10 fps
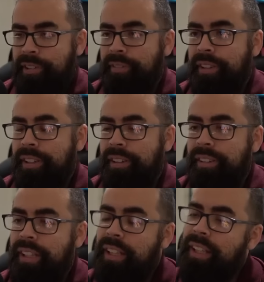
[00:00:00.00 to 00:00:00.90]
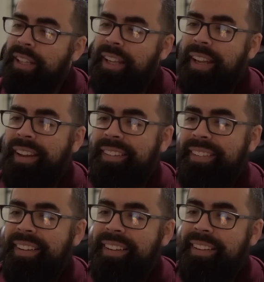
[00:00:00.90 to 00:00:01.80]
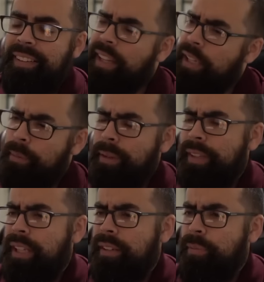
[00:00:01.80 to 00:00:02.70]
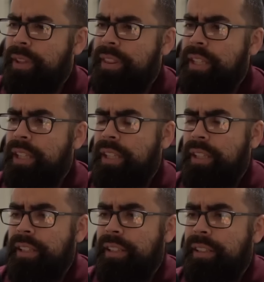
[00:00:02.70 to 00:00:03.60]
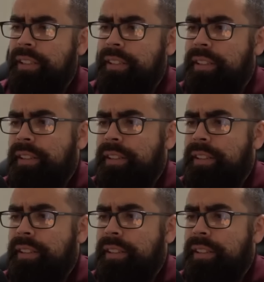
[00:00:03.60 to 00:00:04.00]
video. And they end up coming in with the...